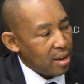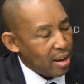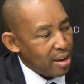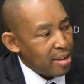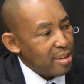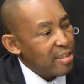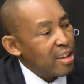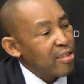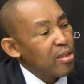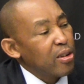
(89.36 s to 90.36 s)
And this
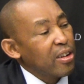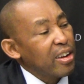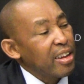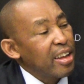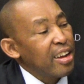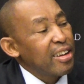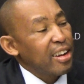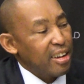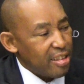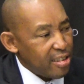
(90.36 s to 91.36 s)
does not create
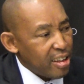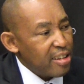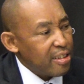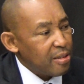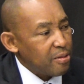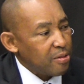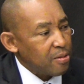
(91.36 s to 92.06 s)
an incentive